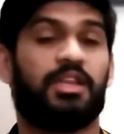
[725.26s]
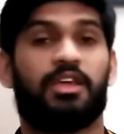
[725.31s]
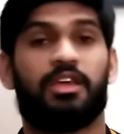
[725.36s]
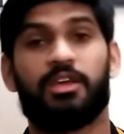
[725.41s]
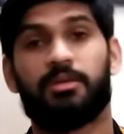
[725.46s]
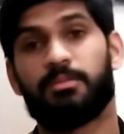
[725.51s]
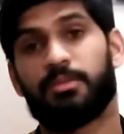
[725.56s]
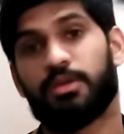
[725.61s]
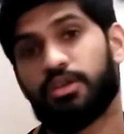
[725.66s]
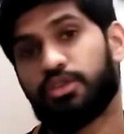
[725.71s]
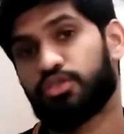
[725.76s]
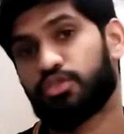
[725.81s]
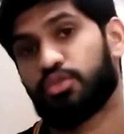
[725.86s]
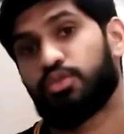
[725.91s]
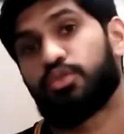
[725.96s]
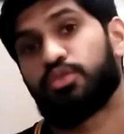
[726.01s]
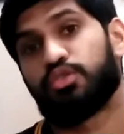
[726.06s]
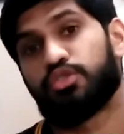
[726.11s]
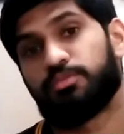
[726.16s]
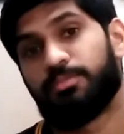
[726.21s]
aim is to
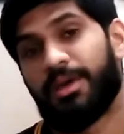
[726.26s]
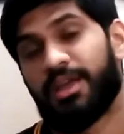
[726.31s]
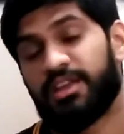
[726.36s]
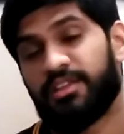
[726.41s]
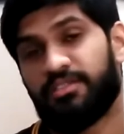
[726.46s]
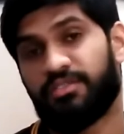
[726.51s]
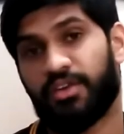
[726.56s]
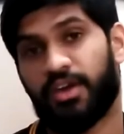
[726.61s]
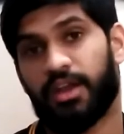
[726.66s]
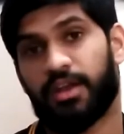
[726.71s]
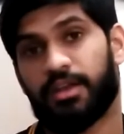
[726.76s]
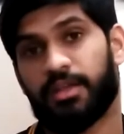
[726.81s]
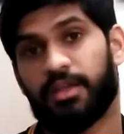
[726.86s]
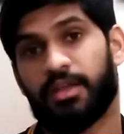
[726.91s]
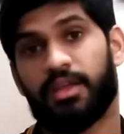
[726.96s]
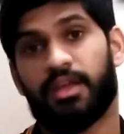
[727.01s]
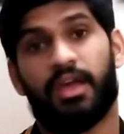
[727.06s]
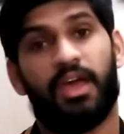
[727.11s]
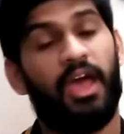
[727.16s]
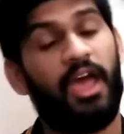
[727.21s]
lose belly fat,
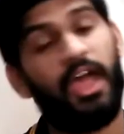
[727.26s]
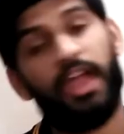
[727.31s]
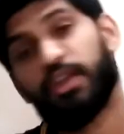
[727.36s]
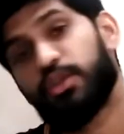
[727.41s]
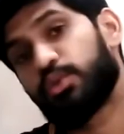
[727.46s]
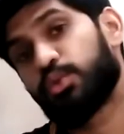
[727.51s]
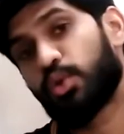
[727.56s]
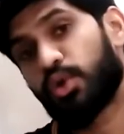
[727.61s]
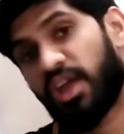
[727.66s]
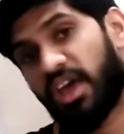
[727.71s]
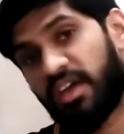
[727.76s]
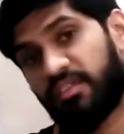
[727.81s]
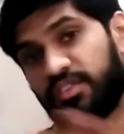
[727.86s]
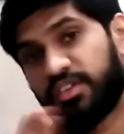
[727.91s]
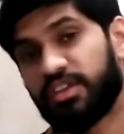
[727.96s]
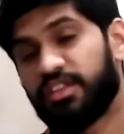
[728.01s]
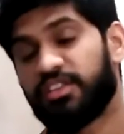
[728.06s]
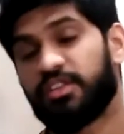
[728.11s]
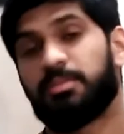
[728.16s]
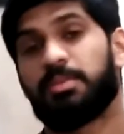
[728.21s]
and you don't have the
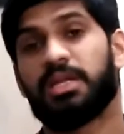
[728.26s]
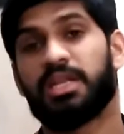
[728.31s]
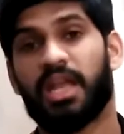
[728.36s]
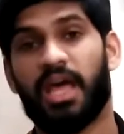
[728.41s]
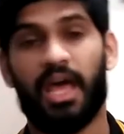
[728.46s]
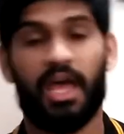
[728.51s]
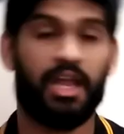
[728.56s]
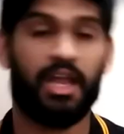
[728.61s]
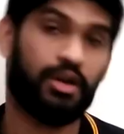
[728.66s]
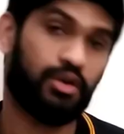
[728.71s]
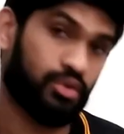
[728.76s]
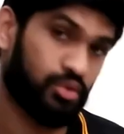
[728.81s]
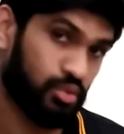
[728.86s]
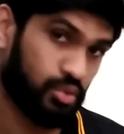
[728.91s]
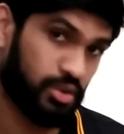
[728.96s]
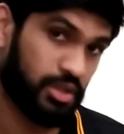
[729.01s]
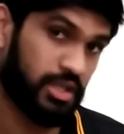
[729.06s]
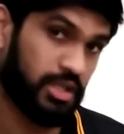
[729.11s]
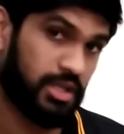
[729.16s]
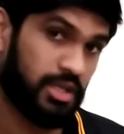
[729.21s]
discipline and
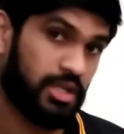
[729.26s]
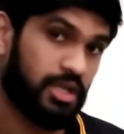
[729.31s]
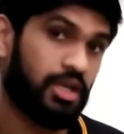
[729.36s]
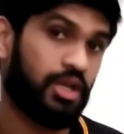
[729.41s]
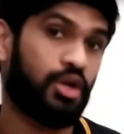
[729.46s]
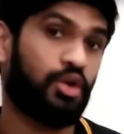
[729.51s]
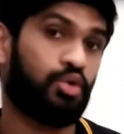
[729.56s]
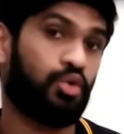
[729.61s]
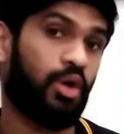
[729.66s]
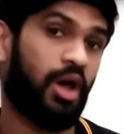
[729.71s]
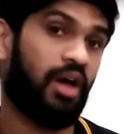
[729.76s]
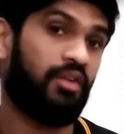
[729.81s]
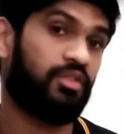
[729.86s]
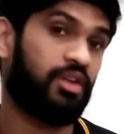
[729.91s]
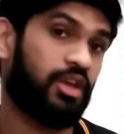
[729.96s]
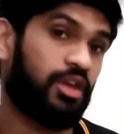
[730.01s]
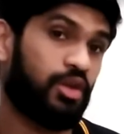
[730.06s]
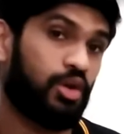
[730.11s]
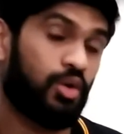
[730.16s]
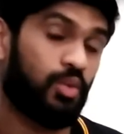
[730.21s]
routine to have
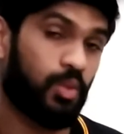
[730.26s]
regular